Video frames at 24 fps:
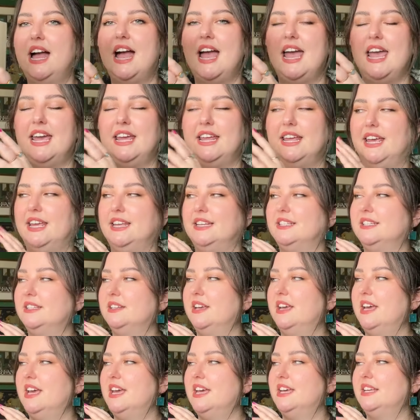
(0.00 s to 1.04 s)
It is
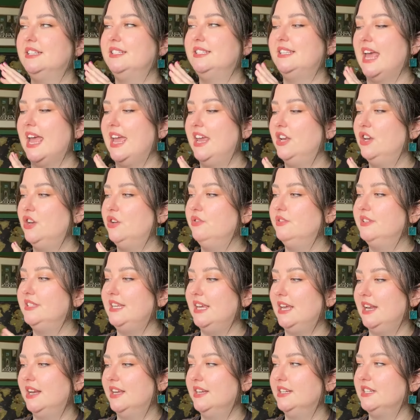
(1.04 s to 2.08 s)
set in New
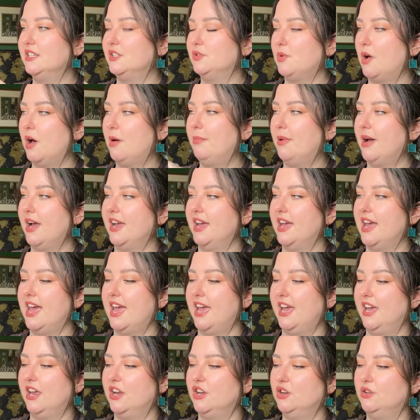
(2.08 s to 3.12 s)
Zealand as well by
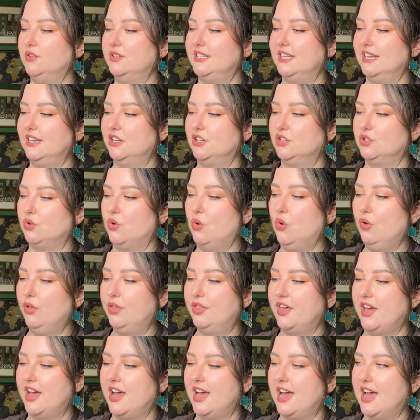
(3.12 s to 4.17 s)
a New Zealand
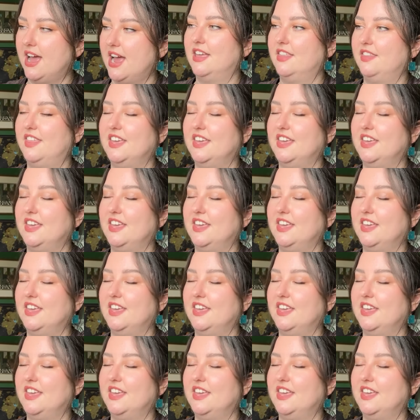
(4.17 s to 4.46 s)
author.